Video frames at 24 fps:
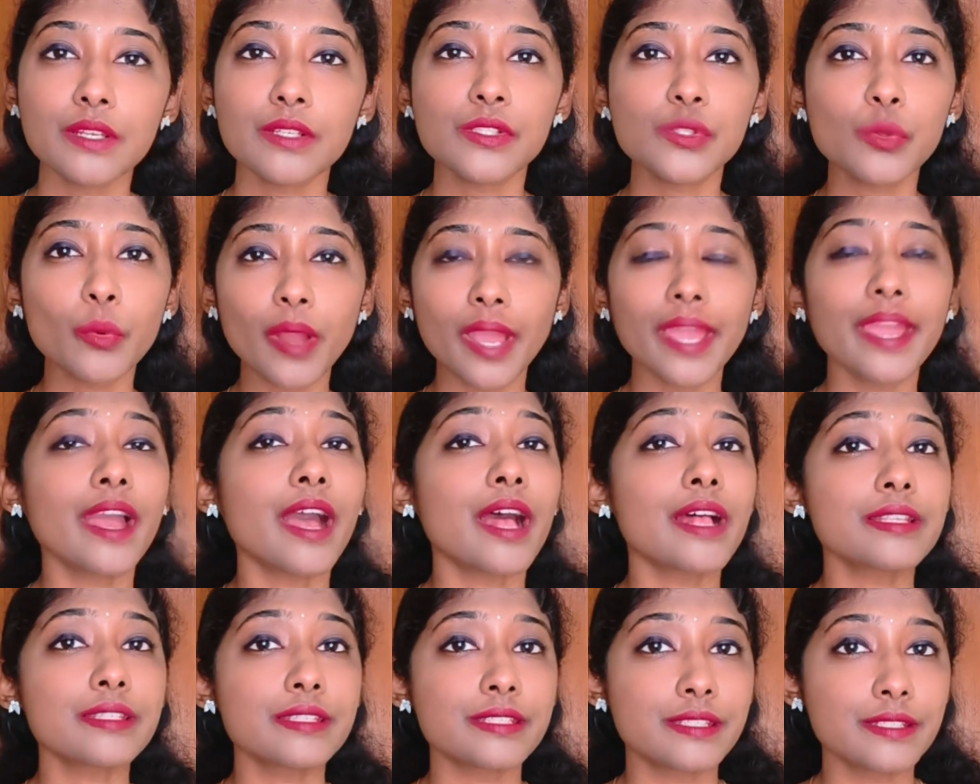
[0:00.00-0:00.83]
So I
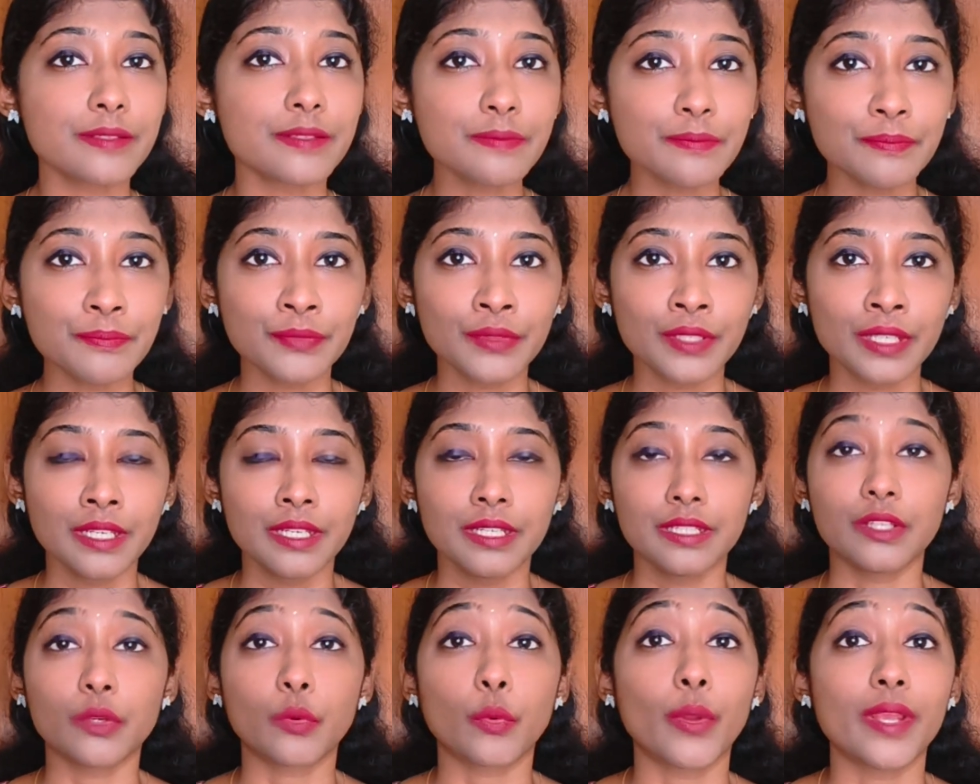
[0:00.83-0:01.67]
asked him
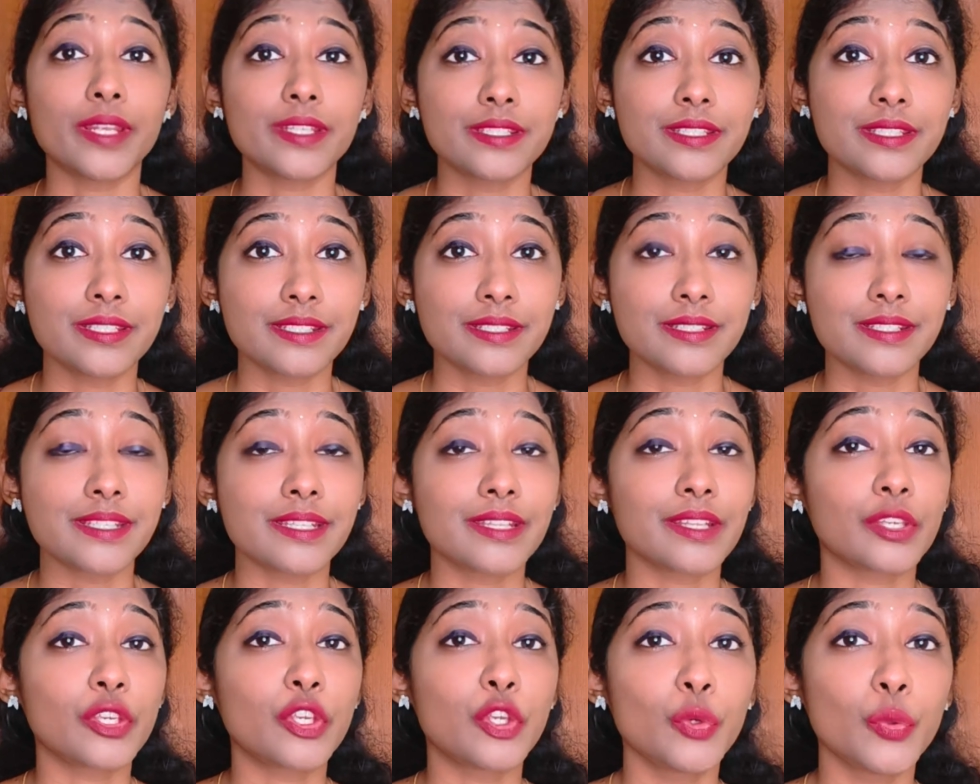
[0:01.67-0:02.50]
the questions
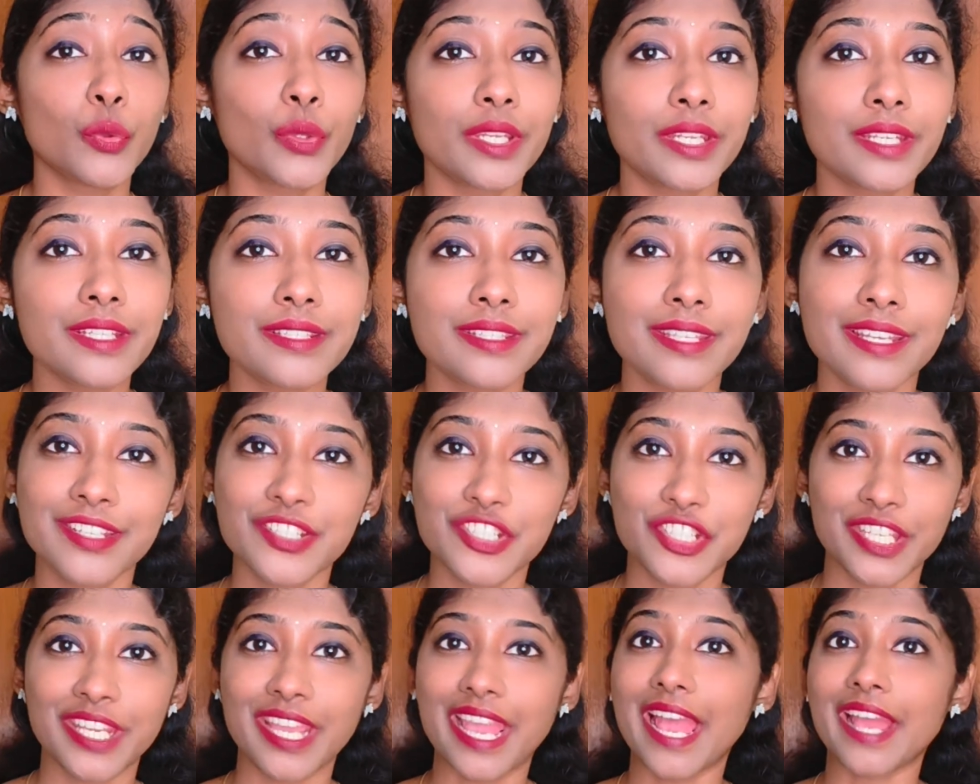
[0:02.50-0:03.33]
and the queries
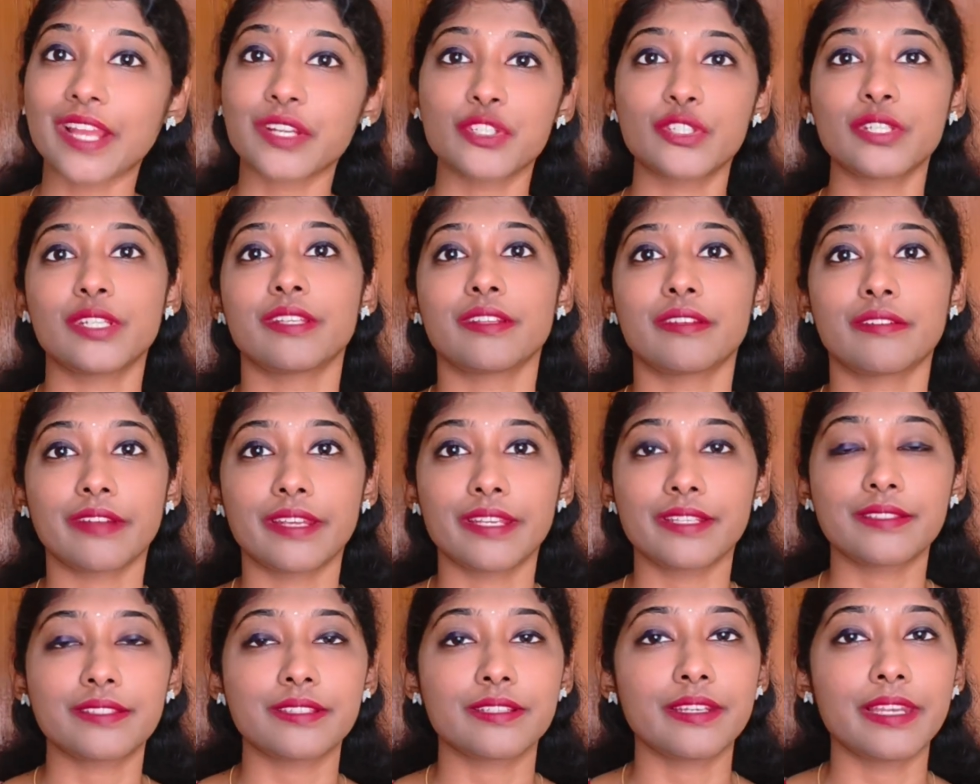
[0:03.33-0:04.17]
she actually
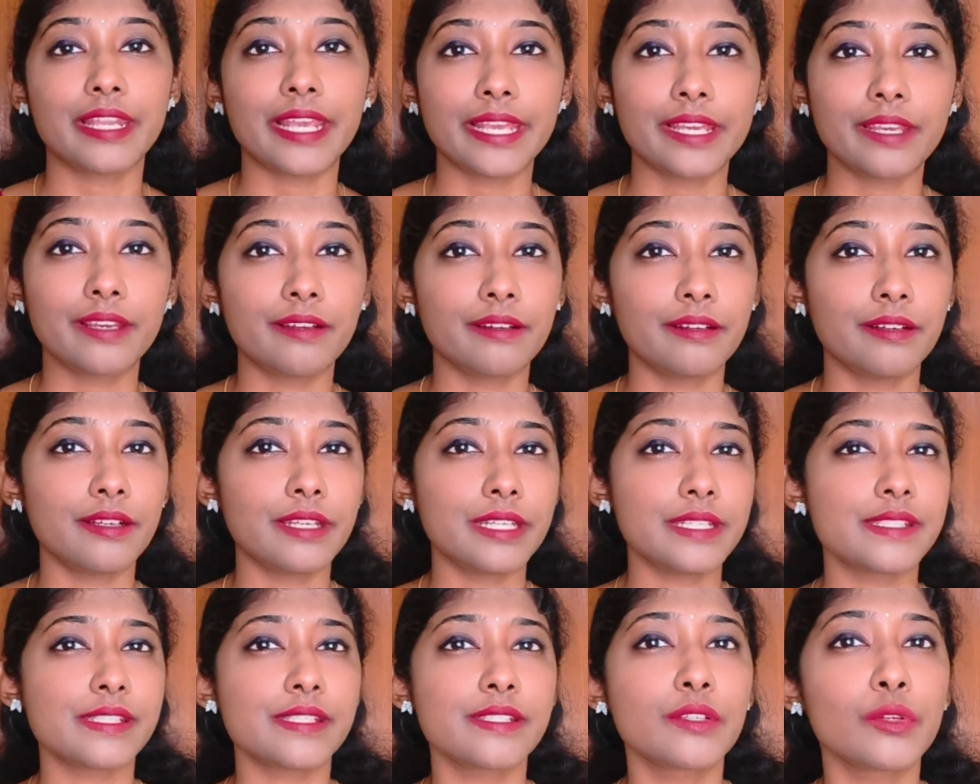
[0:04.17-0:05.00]
raised, like,
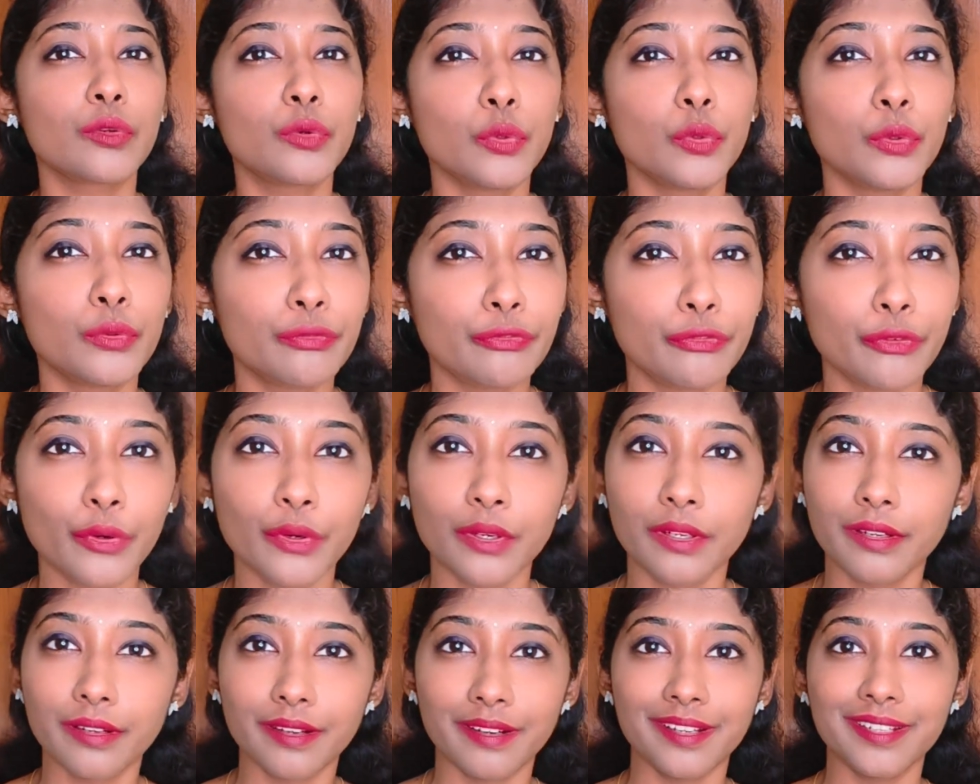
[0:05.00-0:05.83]
is it good
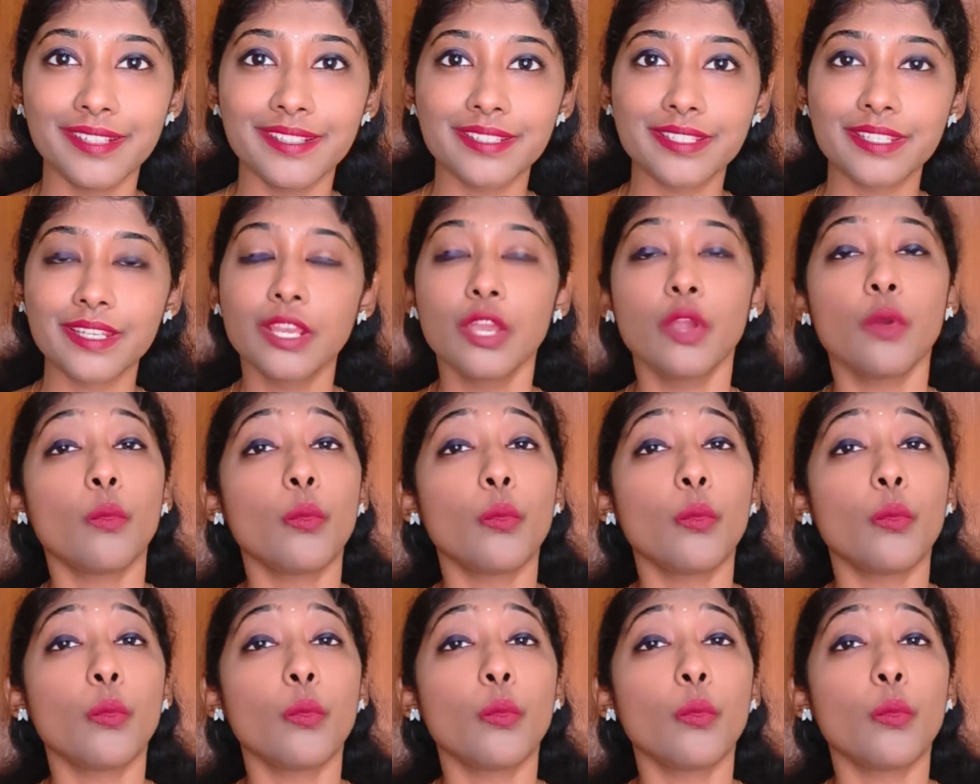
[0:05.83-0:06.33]
for girls?